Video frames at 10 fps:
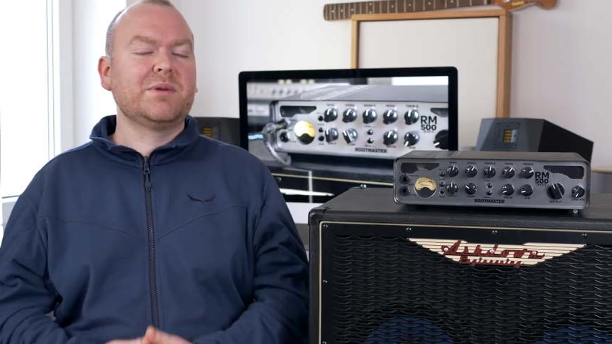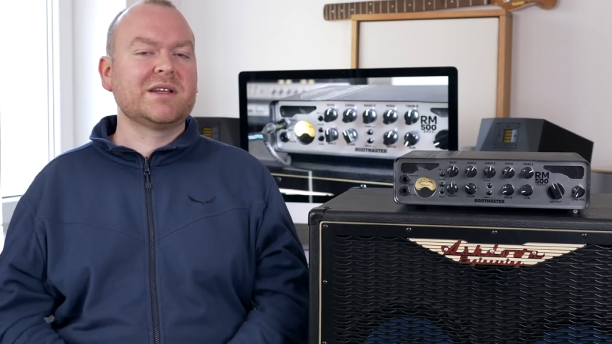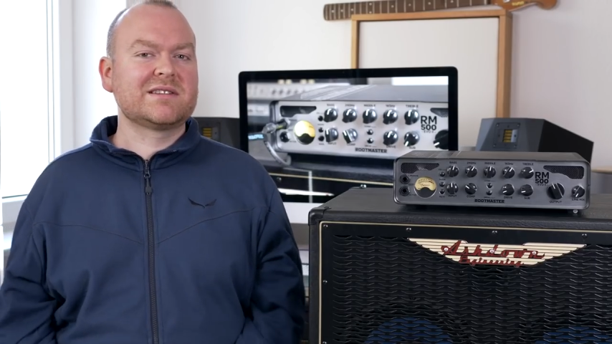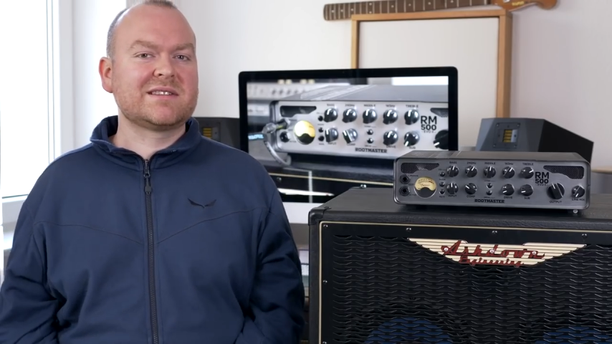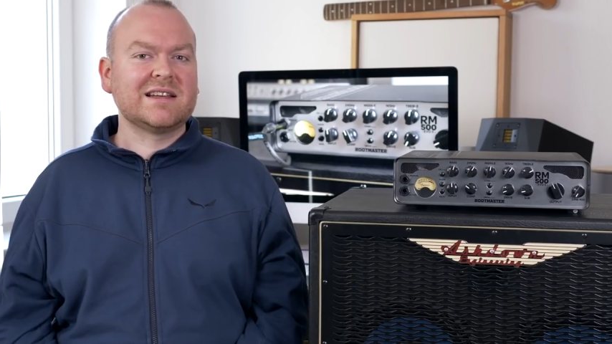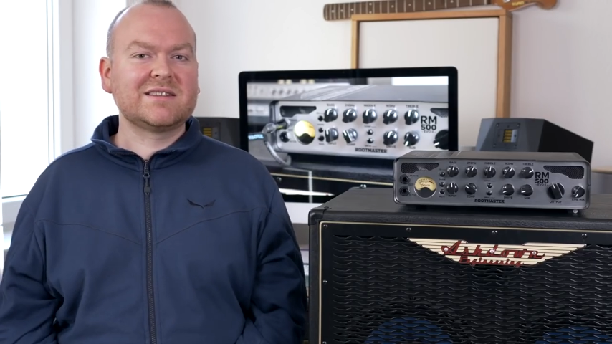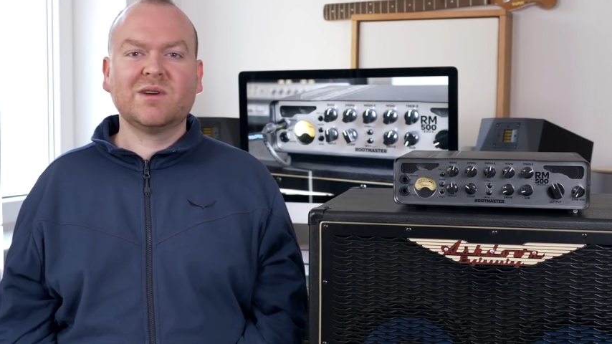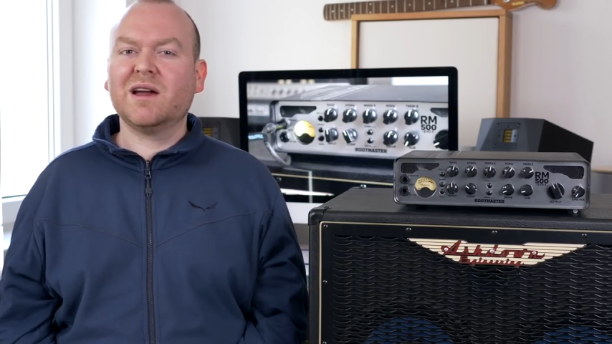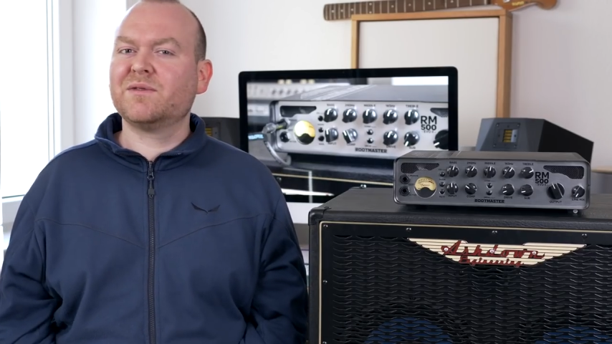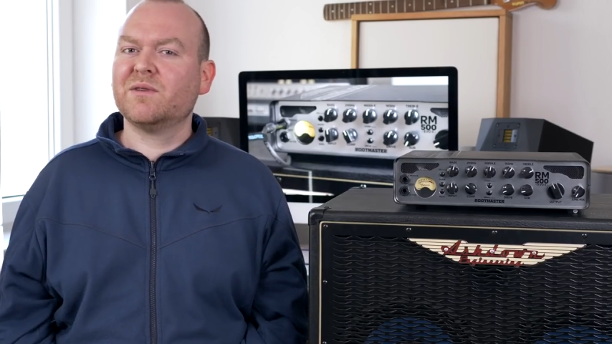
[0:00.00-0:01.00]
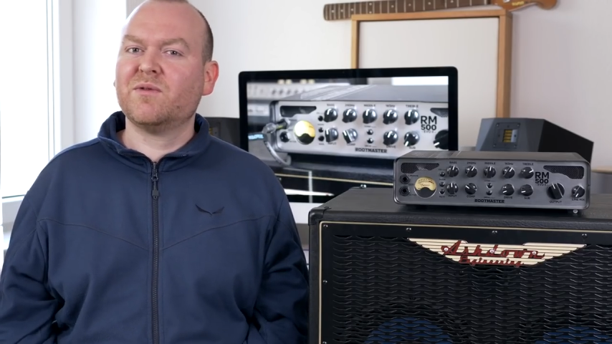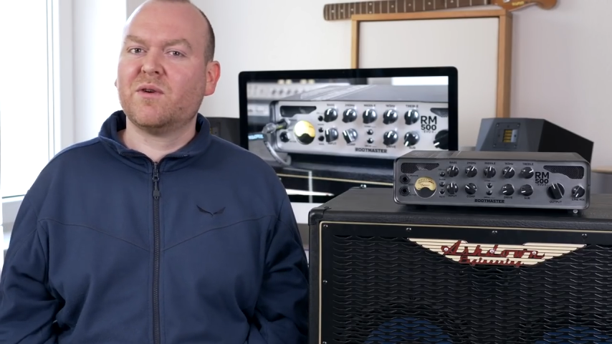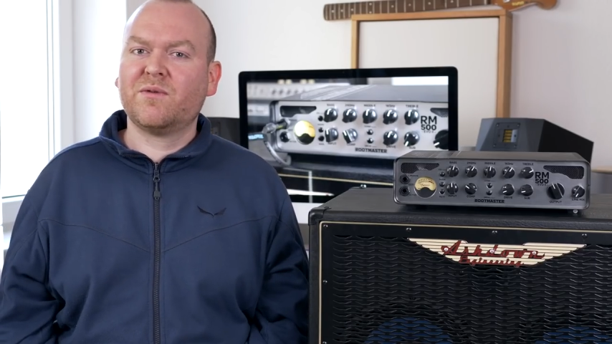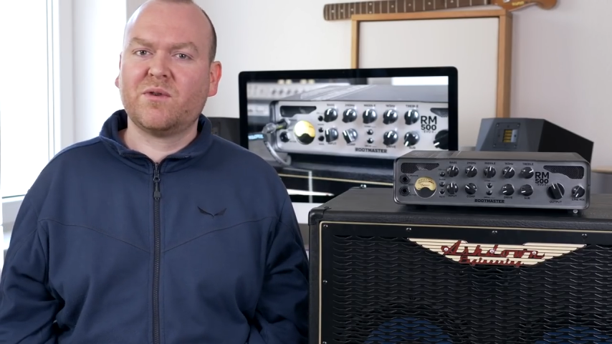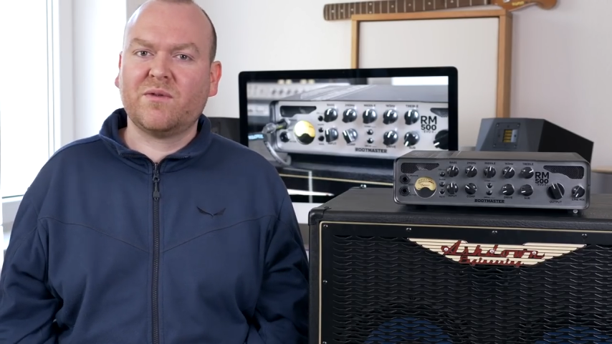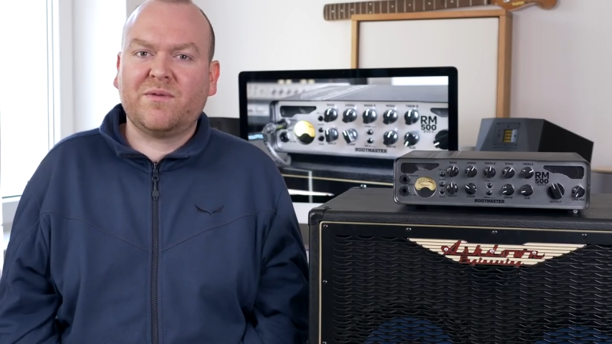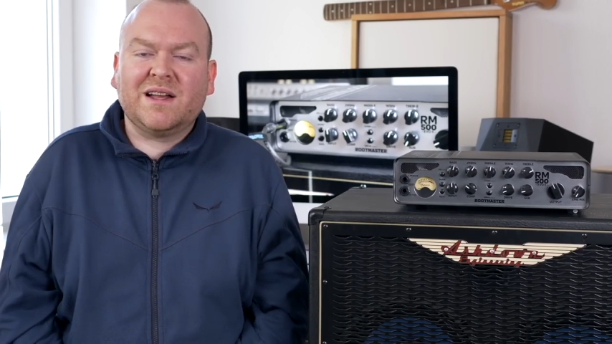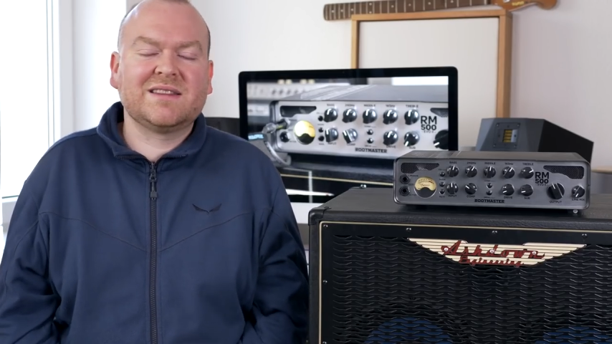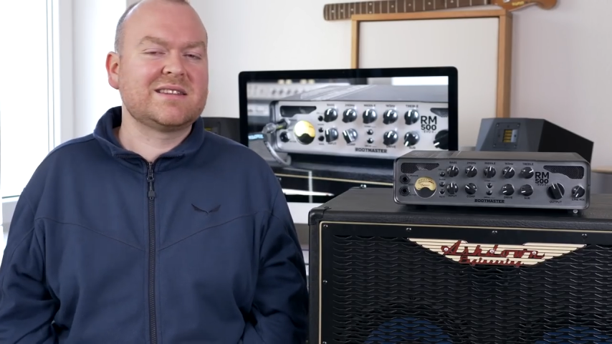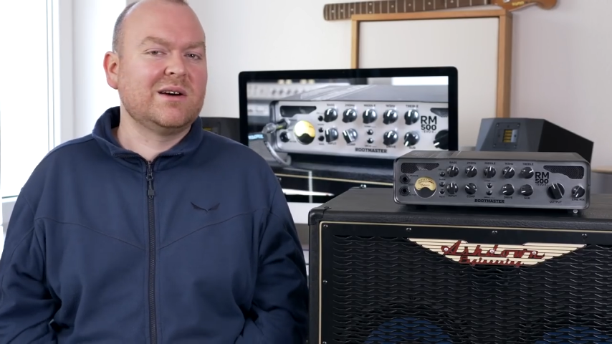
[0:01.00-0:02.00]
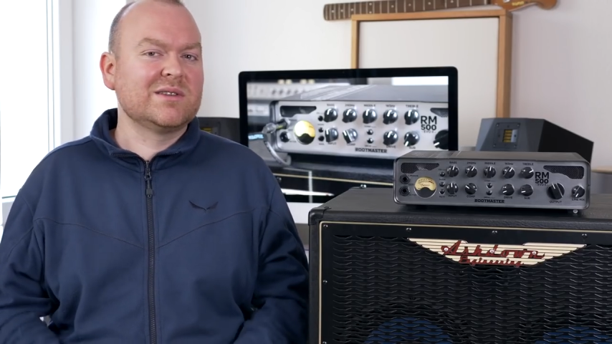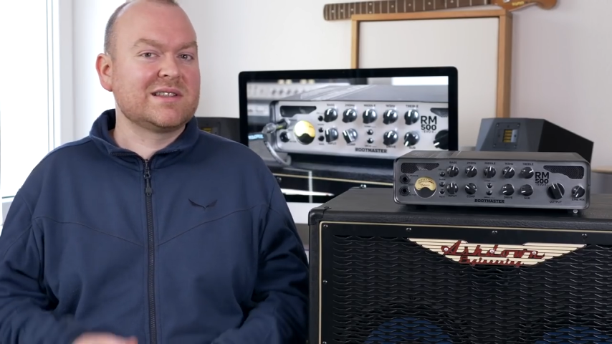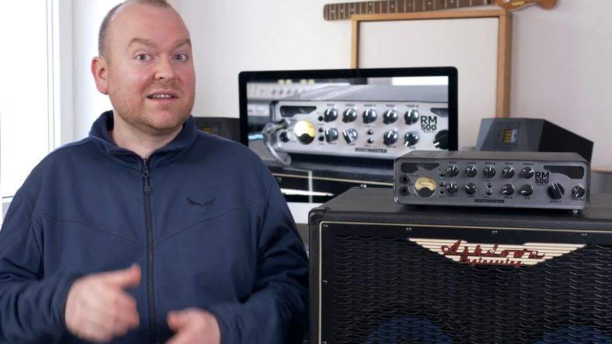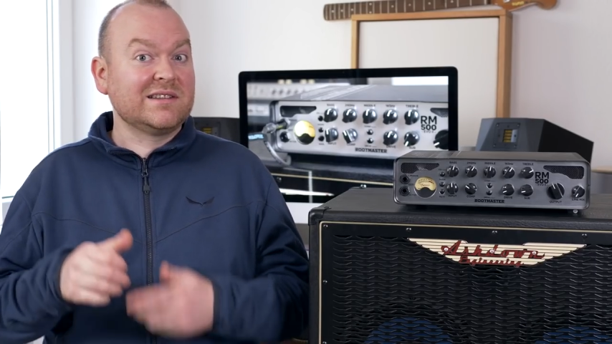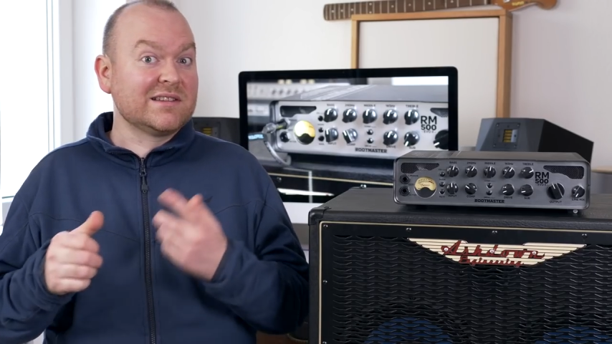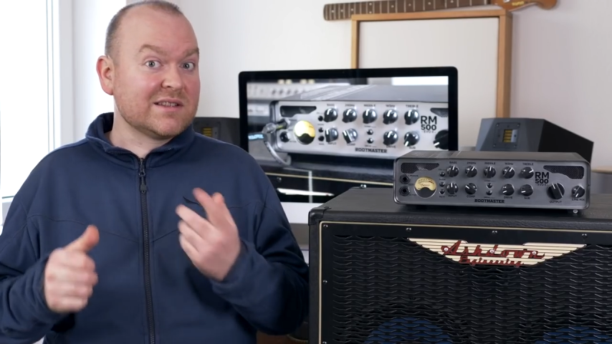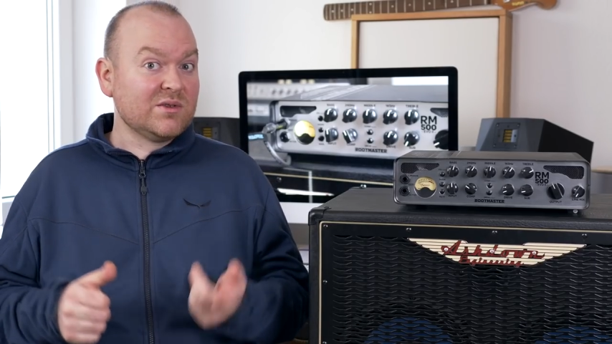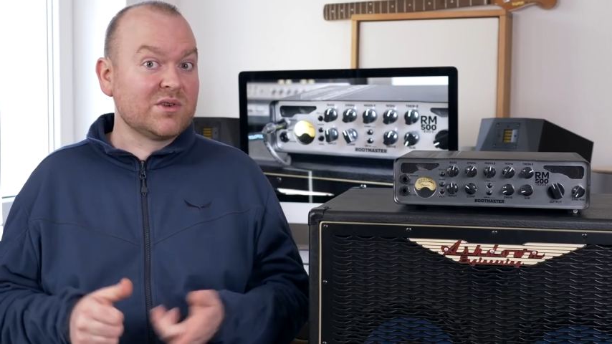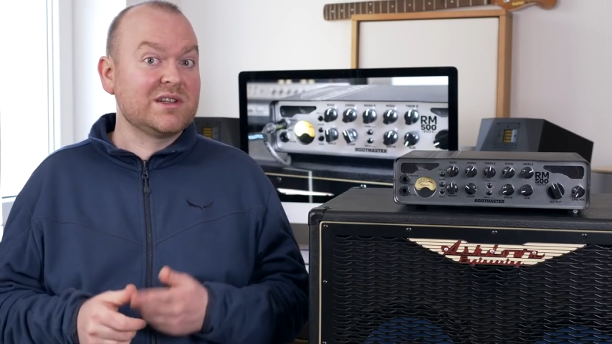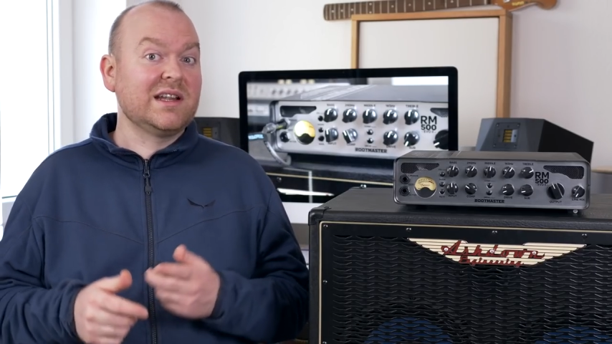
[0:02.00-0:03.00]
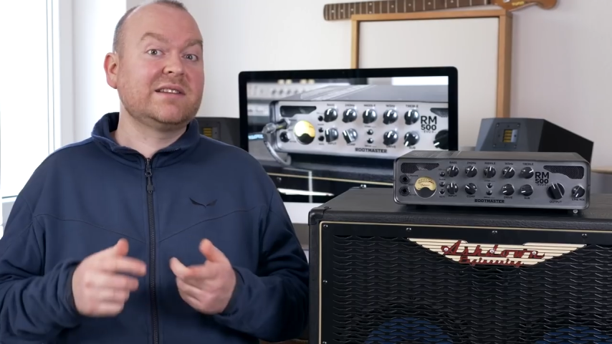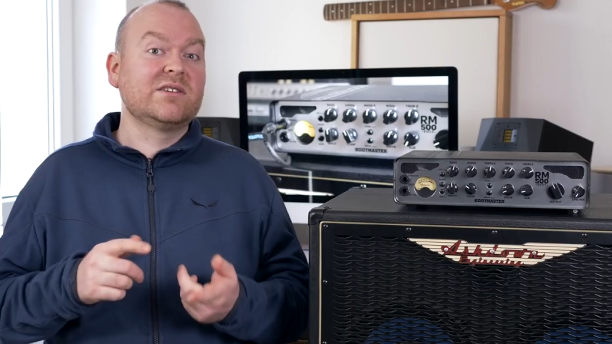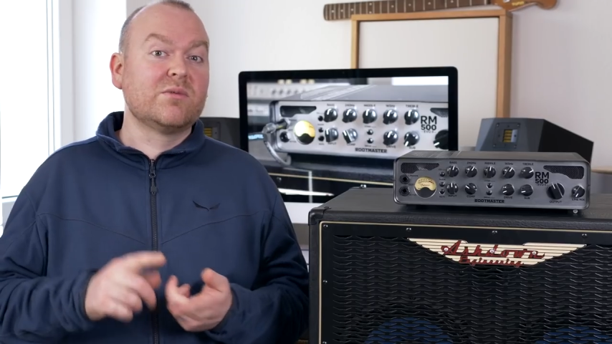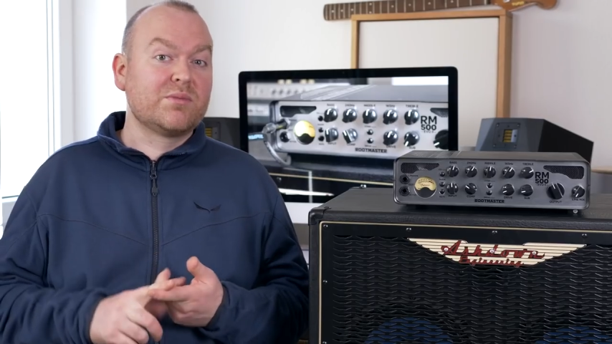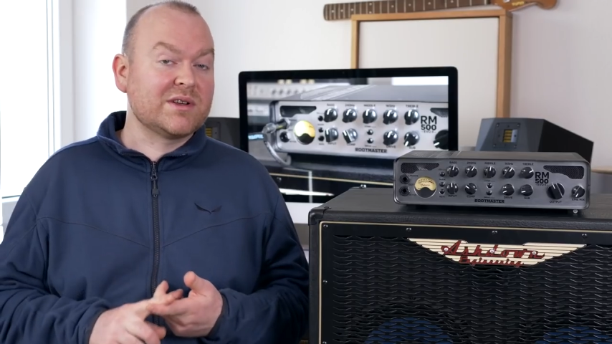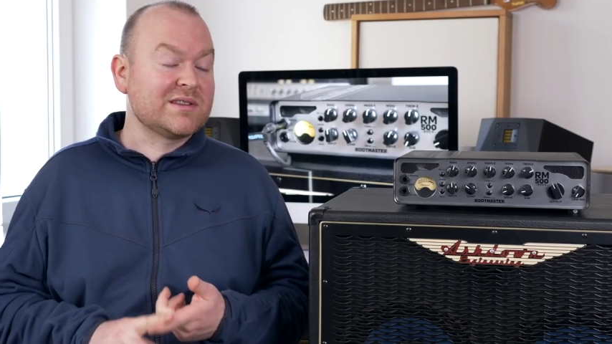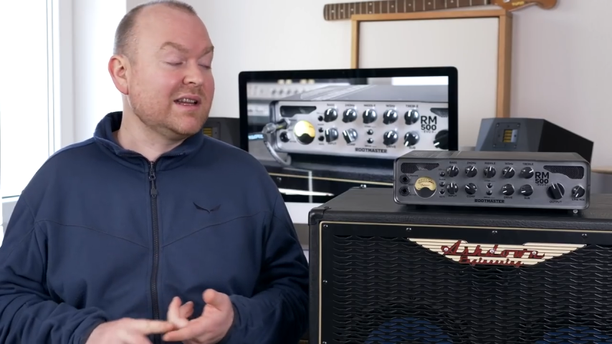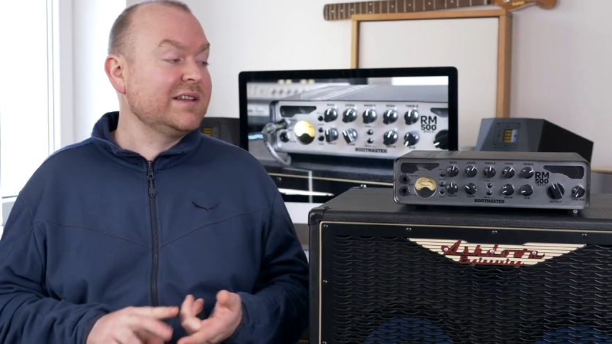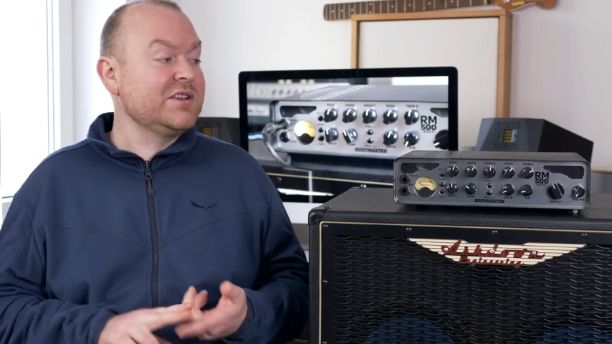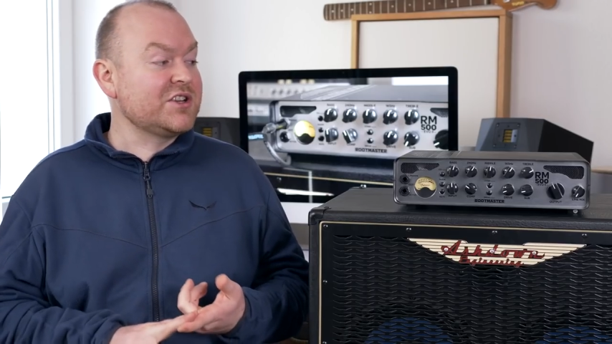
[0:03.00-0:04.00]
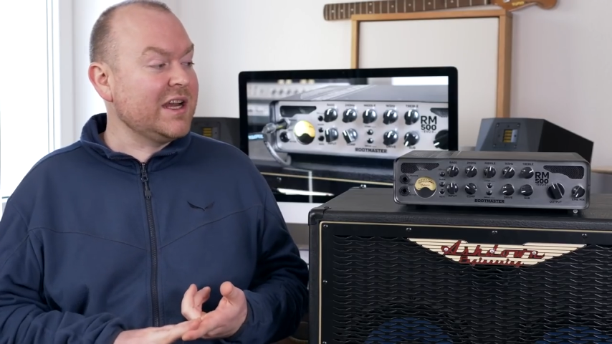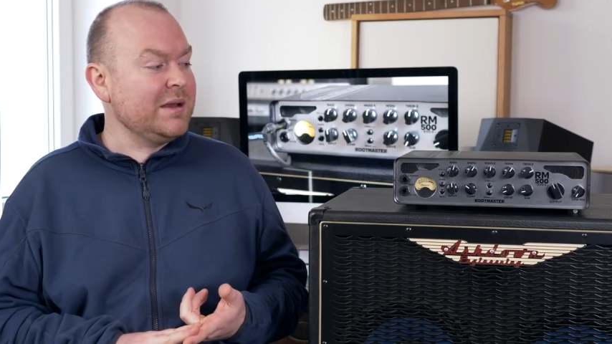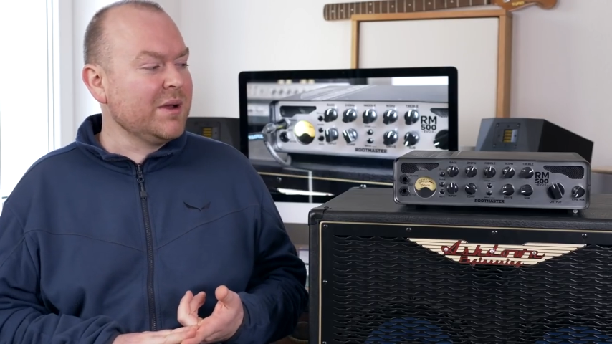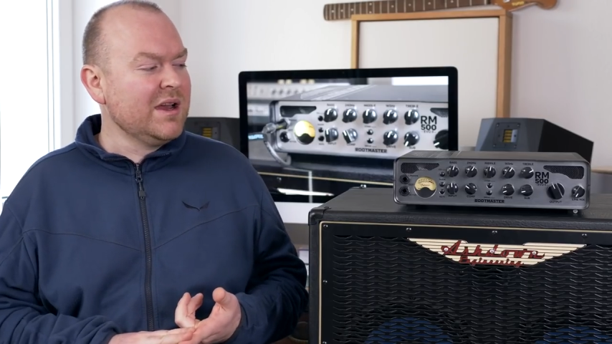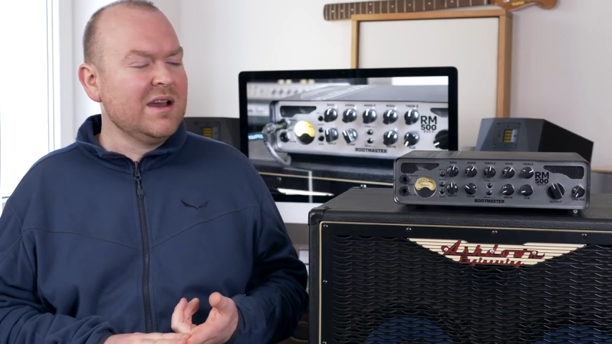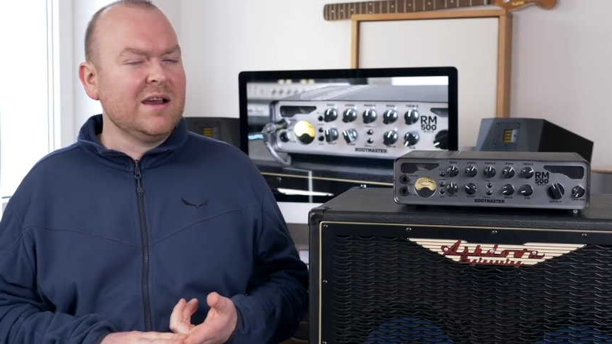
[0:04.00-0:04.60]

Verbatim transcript: but it's nice to have them for, for fun sounds like the distortion, like the compressor, like the shape.